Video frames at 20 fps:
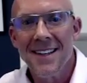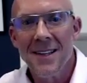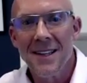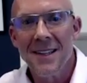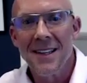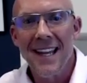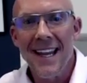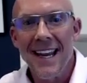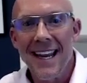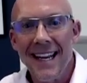
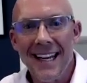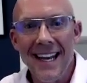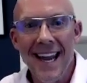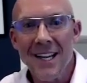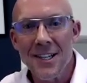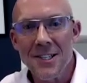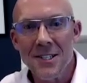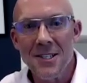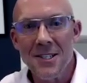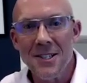lane
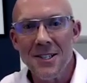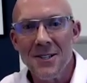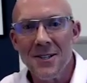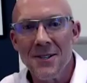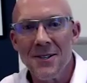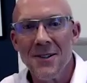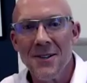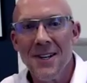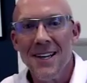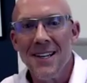next to
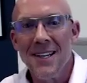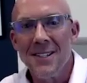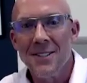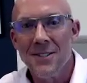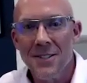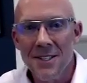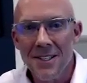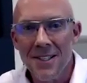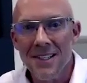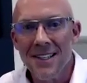you.
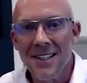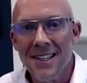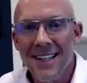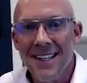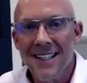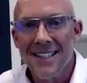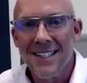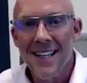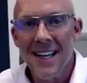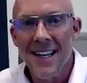Do you
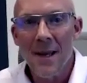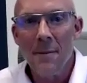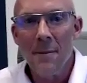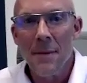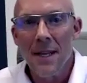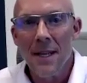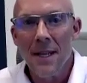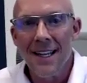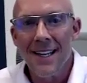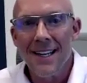take a
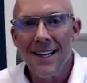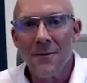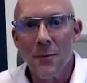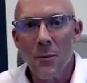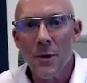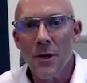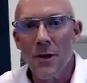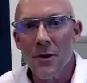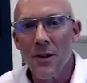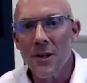minute and
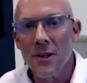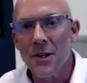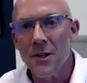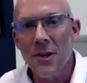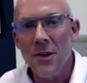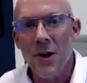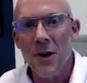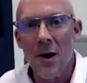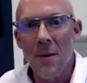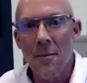wheel the little
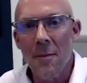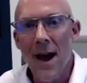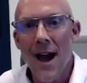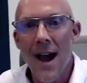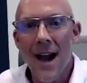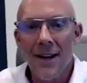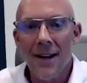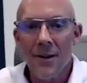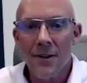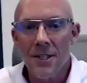cart
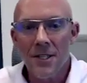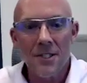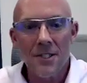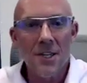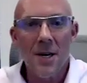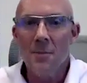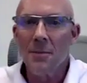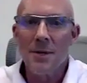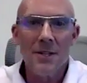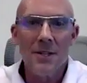back, or do you
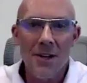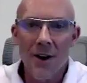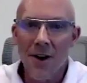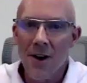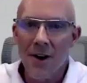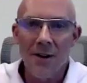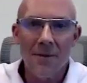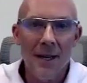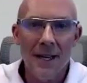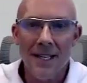jump in your
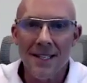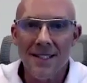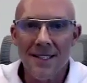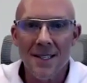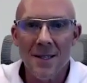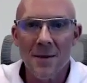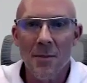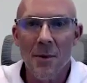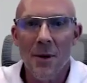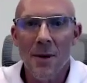car and make it to
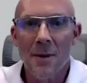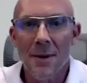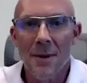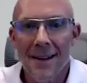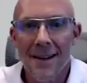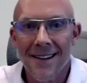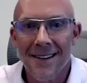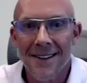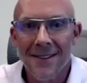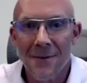the appointment?
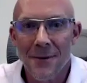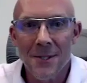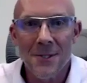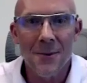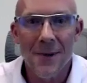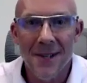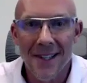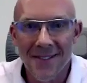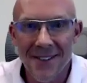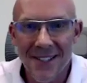Which
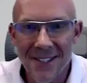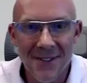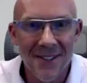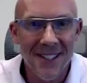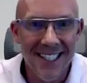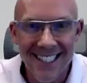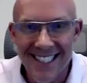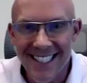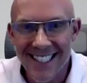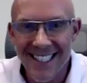one
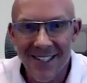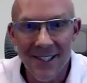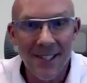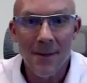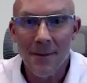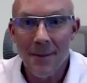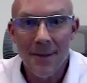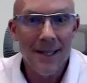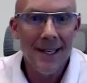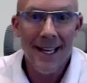is it? You're going
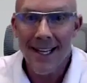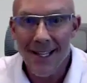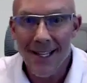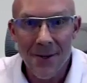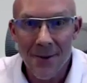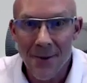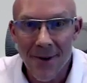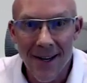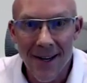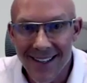to be late
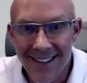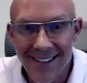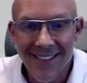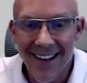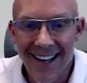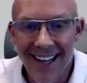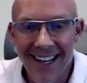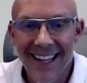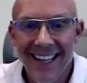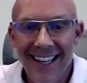either way,
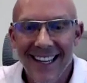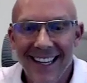right?